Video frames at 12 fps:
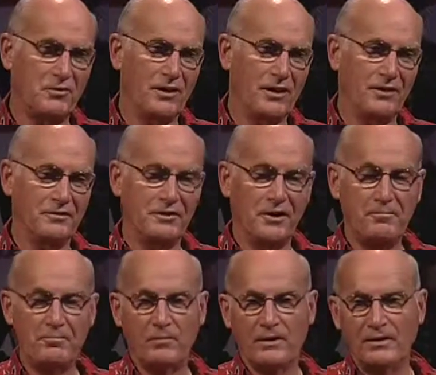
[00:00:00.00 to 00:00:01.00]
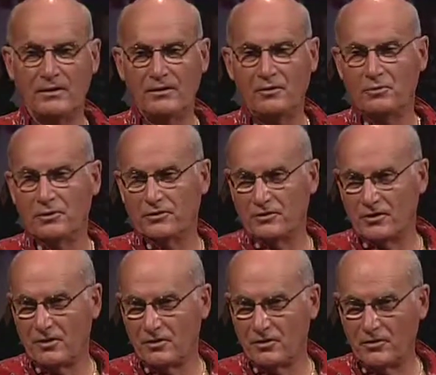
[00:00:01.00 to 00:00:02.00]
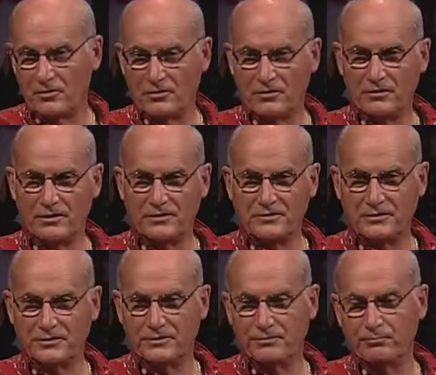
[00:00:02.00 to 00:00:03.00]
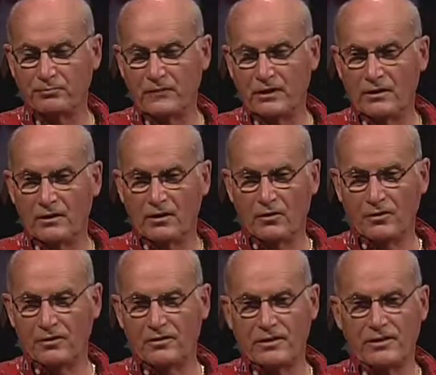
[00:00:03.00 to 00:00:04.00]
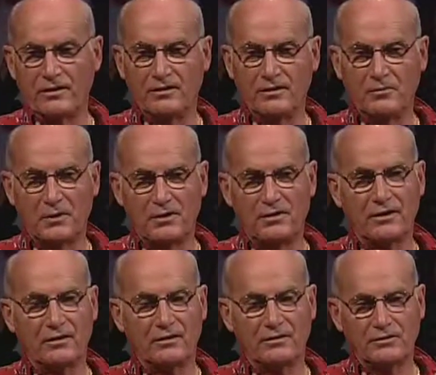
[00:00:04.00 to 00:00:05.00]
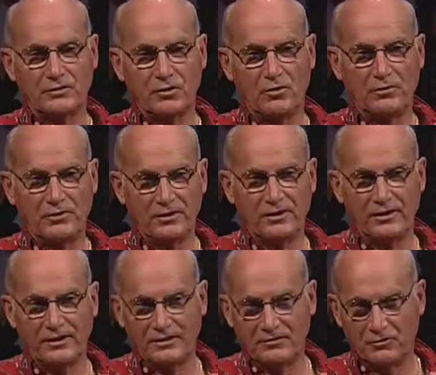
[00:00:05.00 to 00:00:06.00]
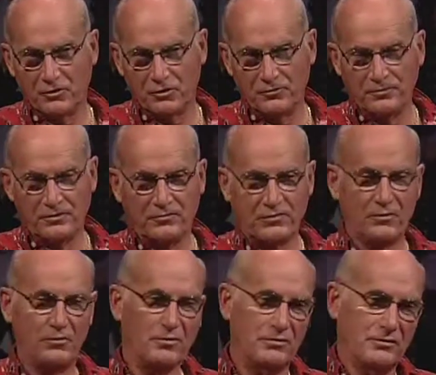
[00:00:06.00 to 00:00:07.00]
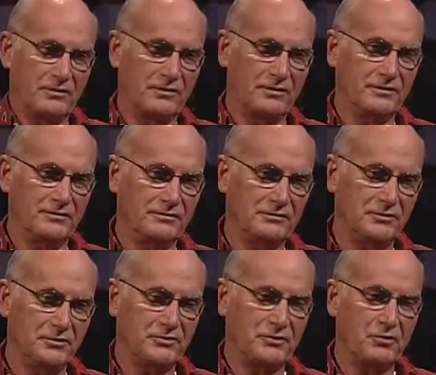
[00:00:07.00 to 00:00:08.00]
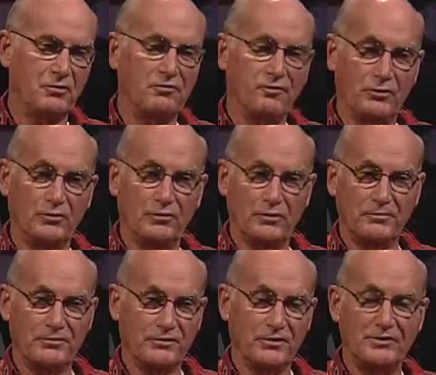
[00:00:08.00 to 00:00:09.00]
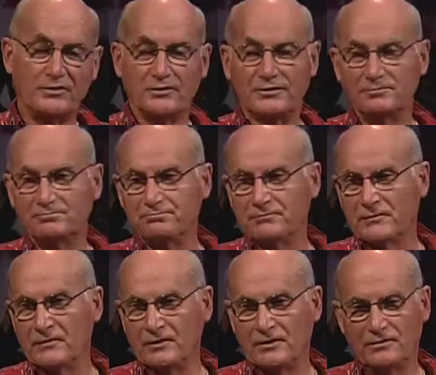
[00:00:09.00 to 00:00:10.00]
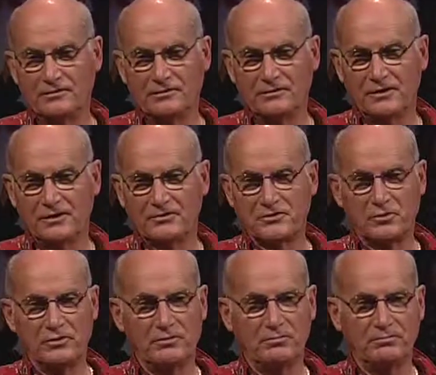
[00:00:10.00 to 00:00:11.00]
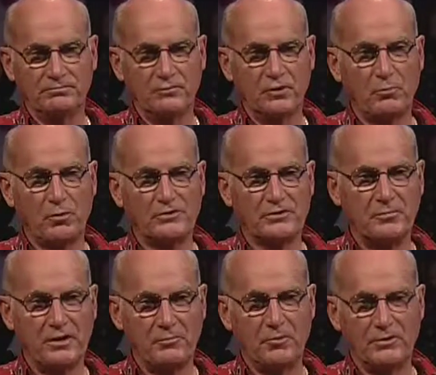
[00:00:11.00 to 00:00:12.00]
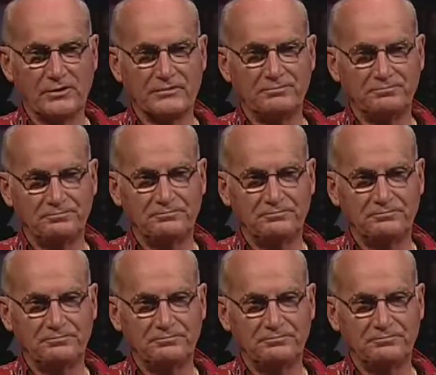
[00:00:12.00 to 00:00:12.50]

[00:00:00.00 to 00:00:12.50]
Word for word: federal holiday. Yeah. But there are other days they do. On the other hand, they might not uh, show up in the collective groups if they weren't, uh, you know, sent on a field trip or such. So it has some good, good that's, points. That's one points. of those